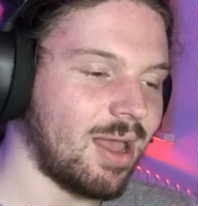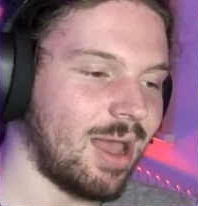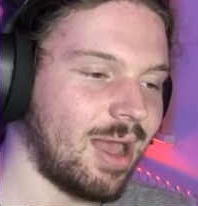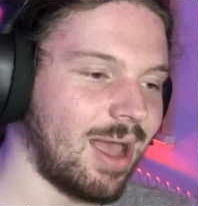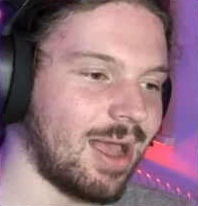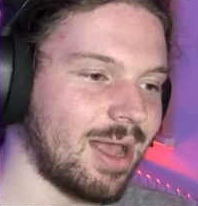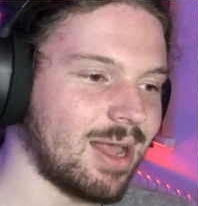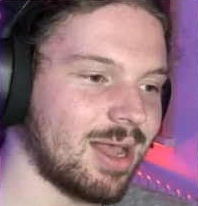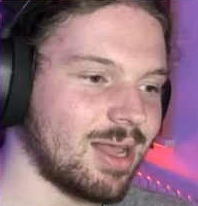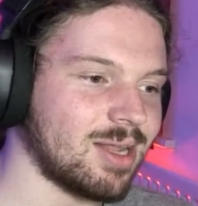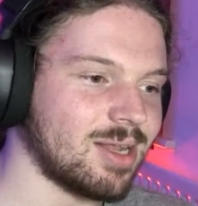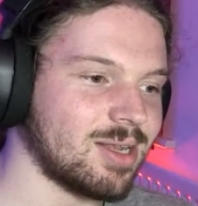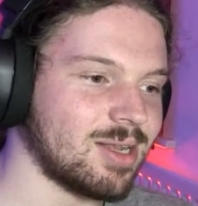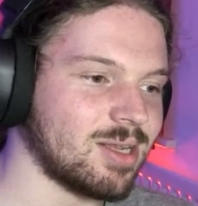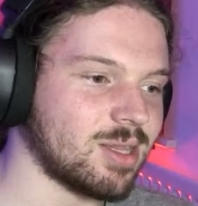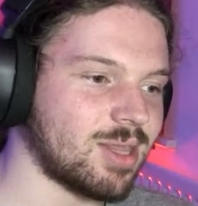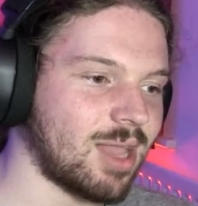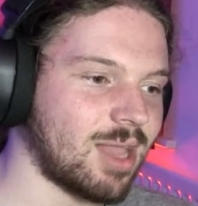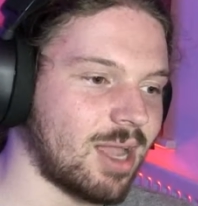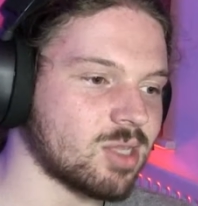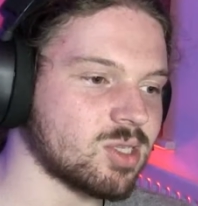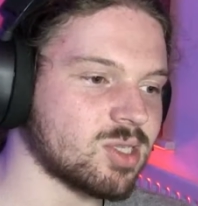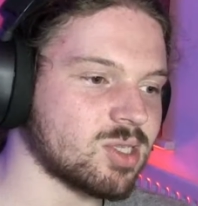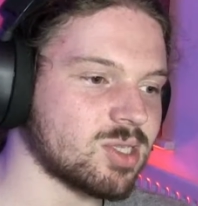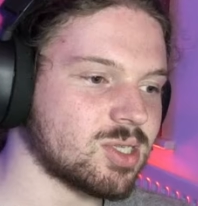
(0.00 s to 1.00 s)
And
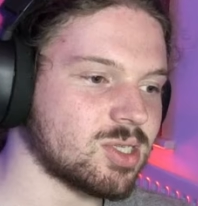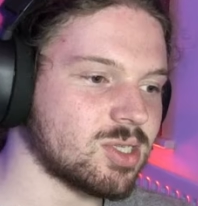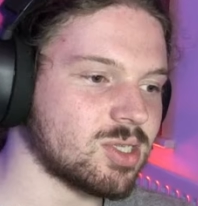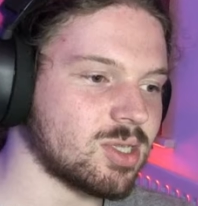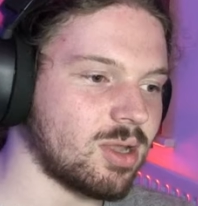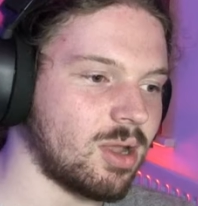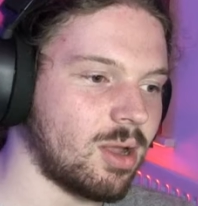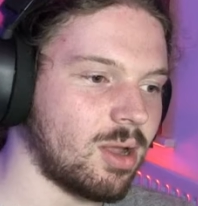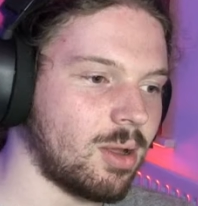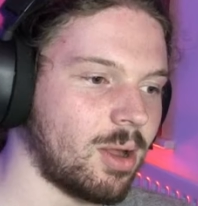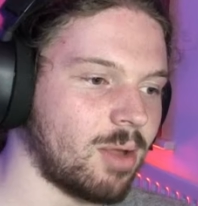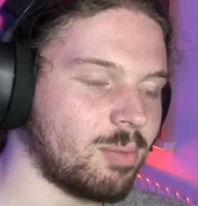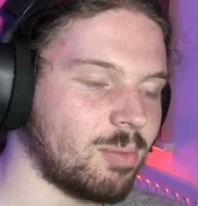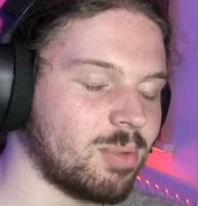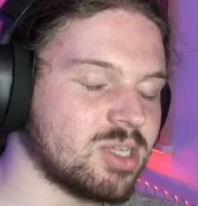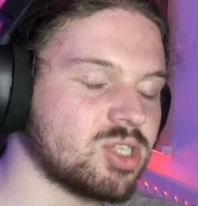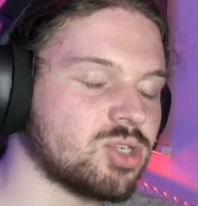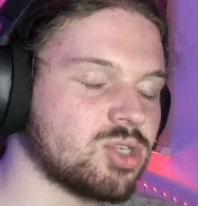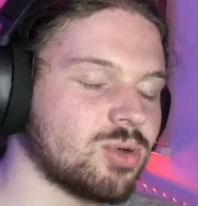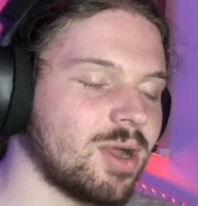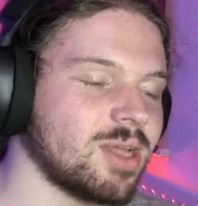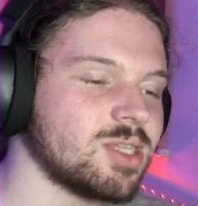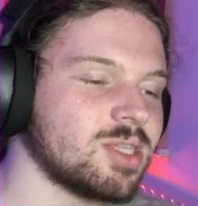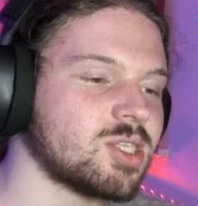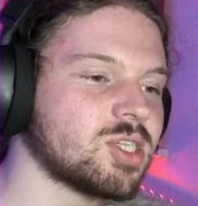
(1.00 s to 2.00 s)
I've been
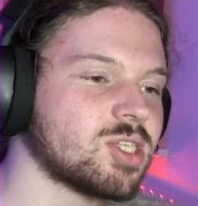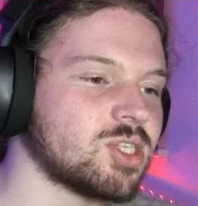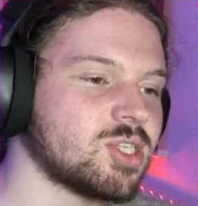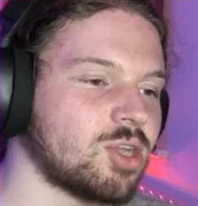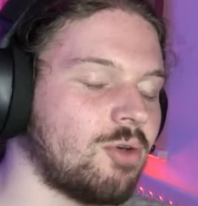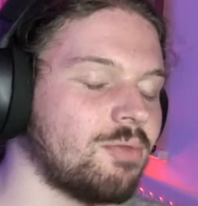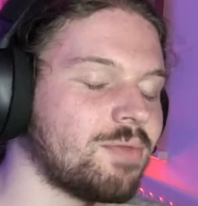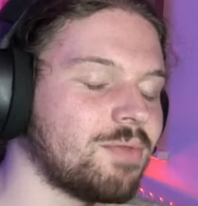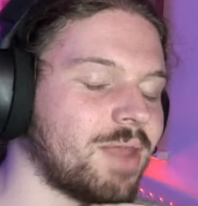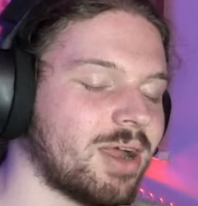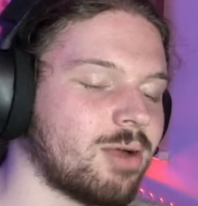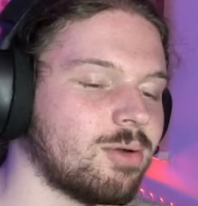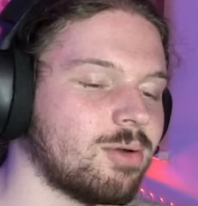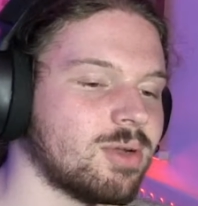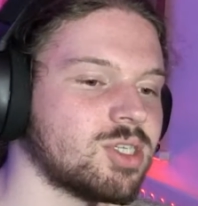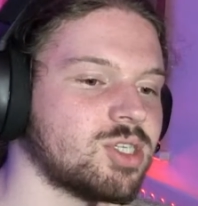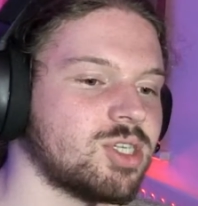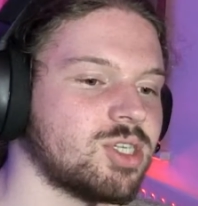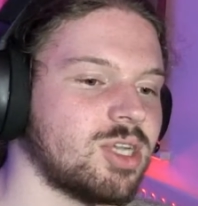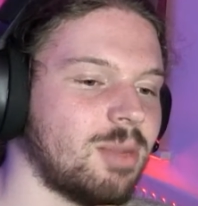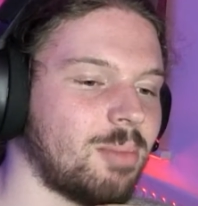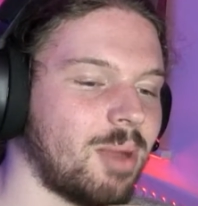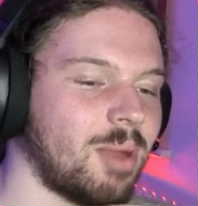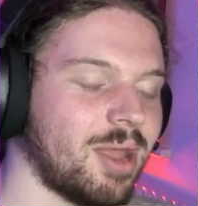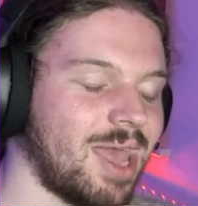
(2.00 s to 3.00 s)
trying to solve that
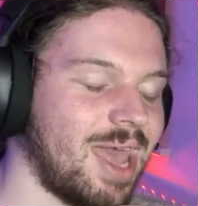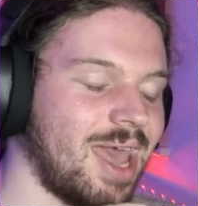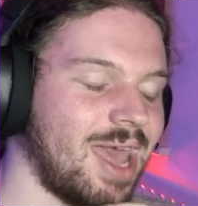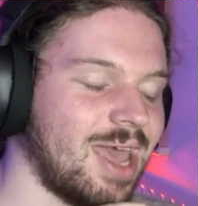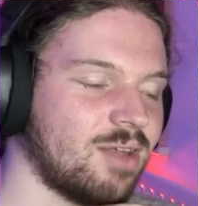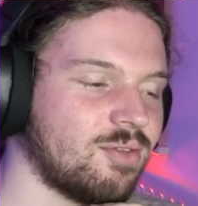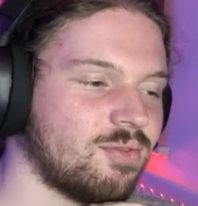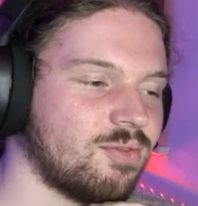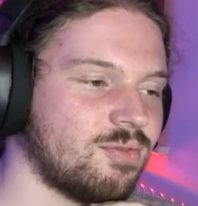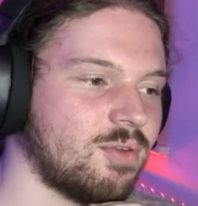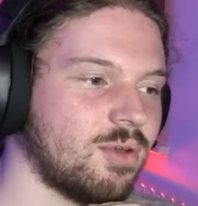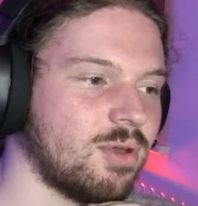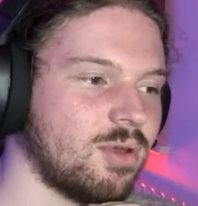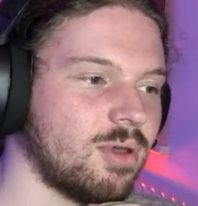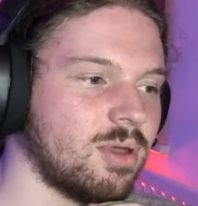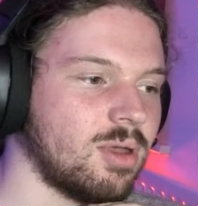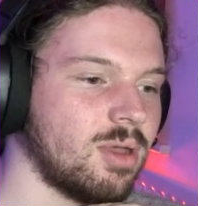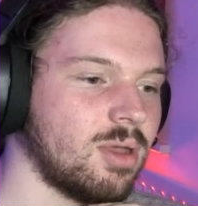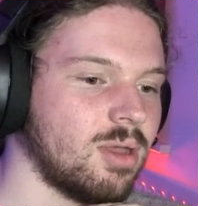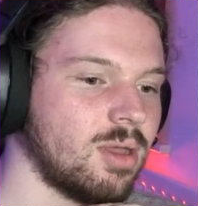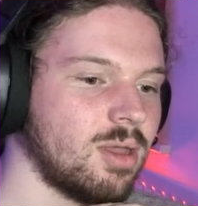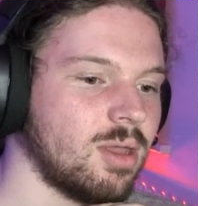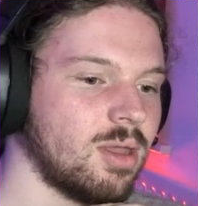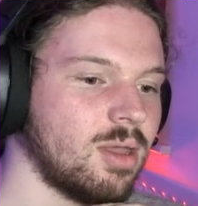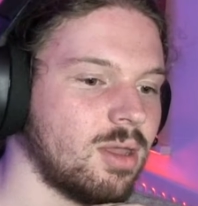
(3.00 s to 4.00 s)
question in my head for
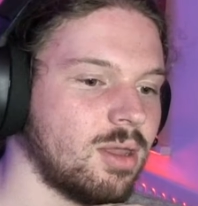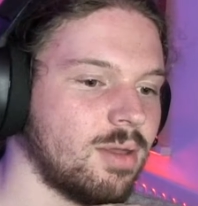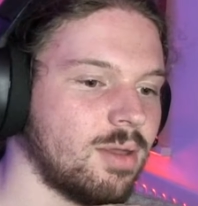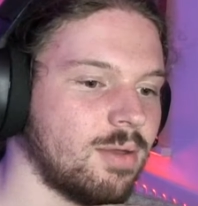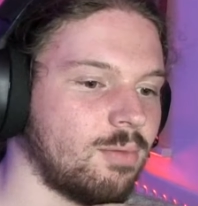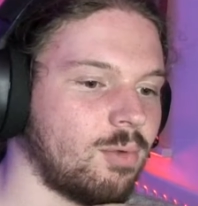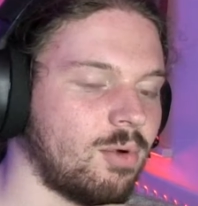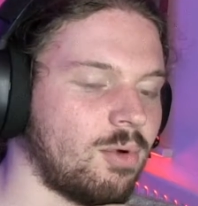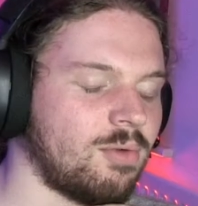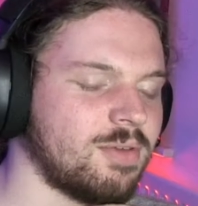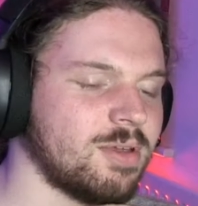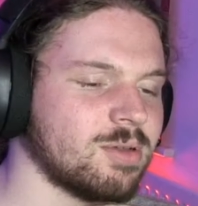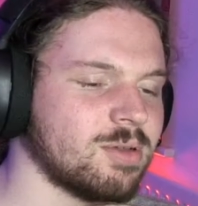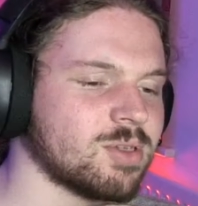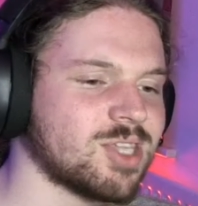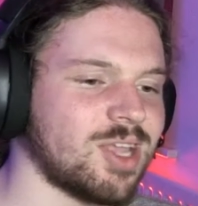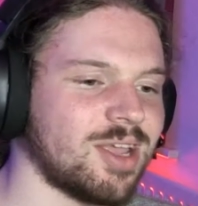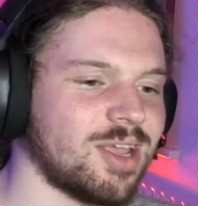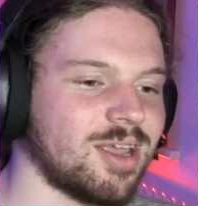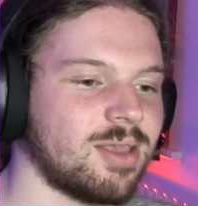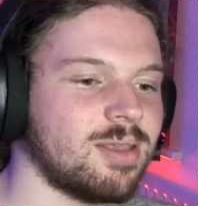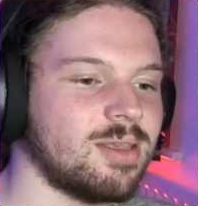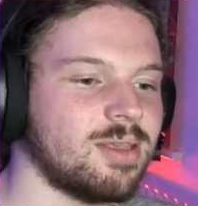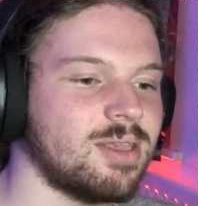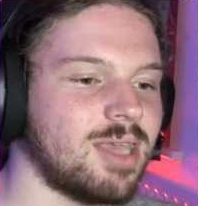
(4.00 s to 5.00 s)
what feels
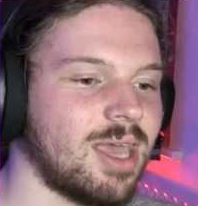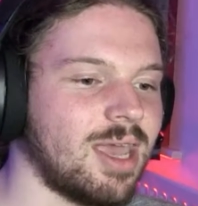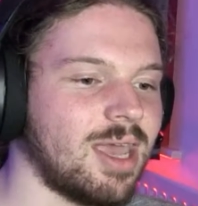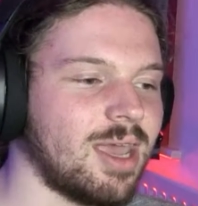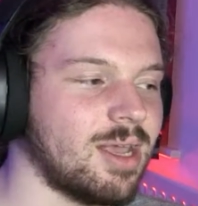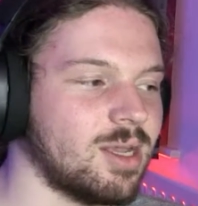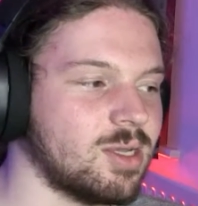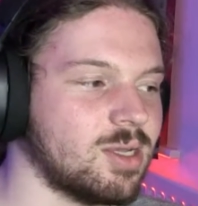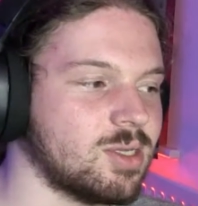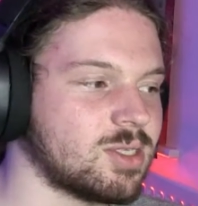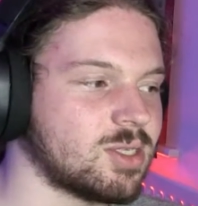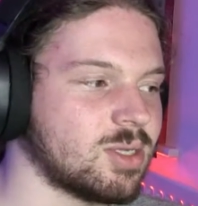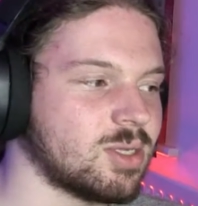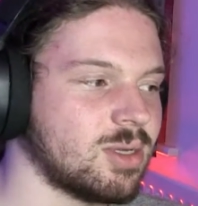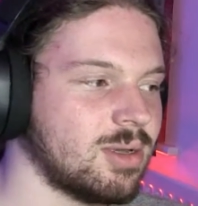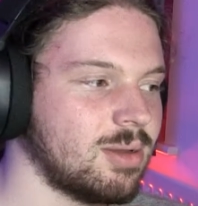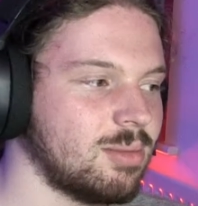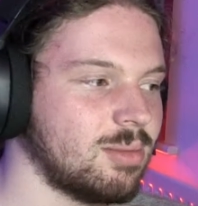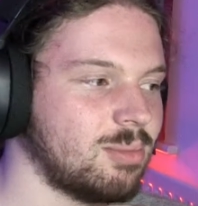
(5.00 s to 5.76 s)
like years,